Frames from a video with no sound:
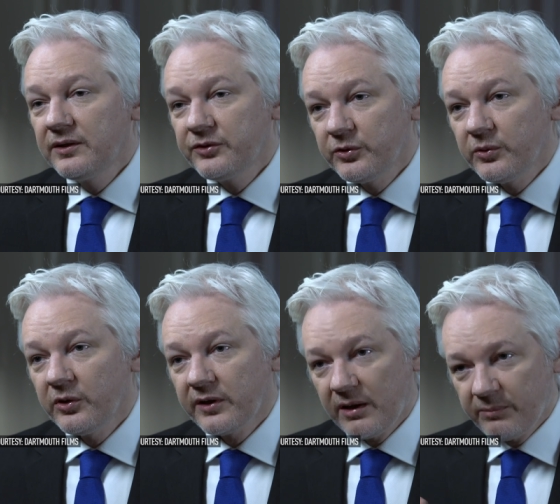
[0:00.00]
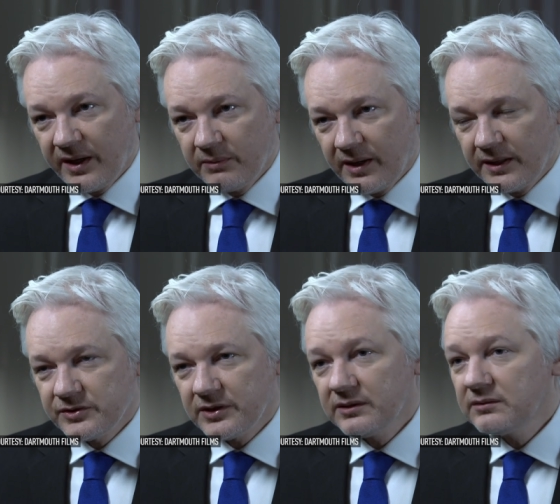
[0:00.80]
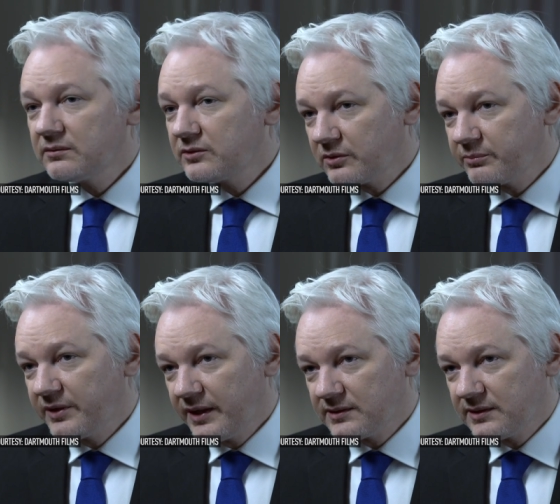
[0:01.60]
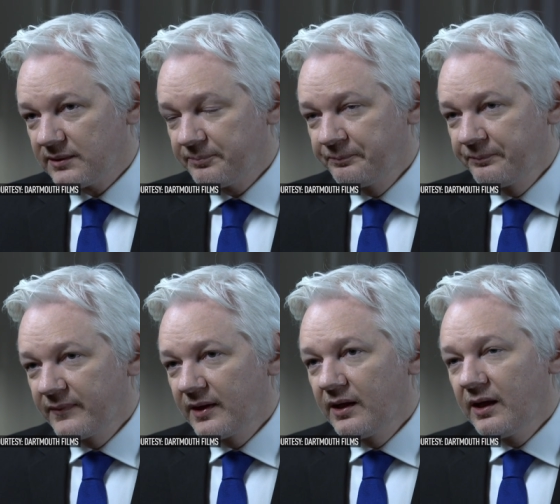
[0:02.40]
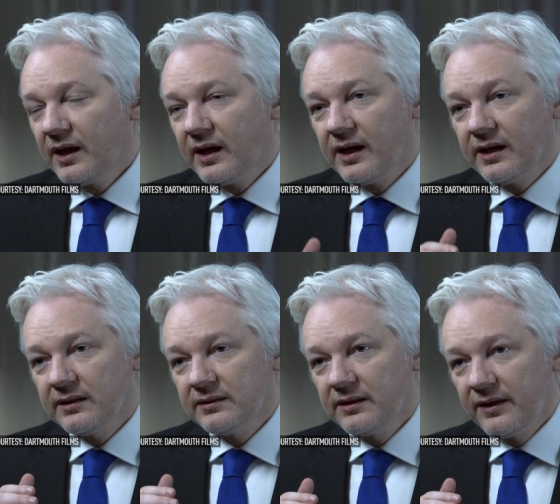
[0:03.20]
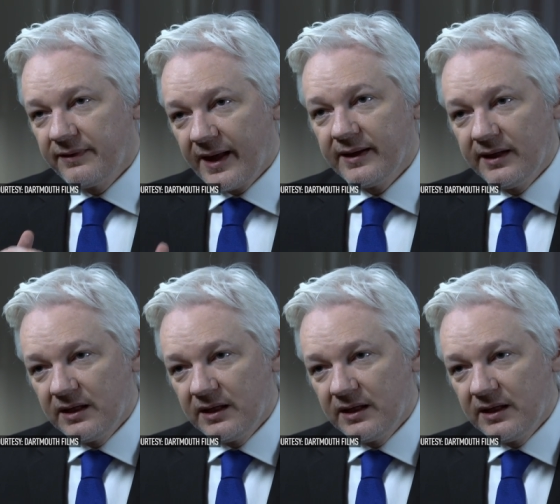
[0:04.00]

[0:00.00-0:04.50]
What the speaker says: to her campaign manager, John Podesta. That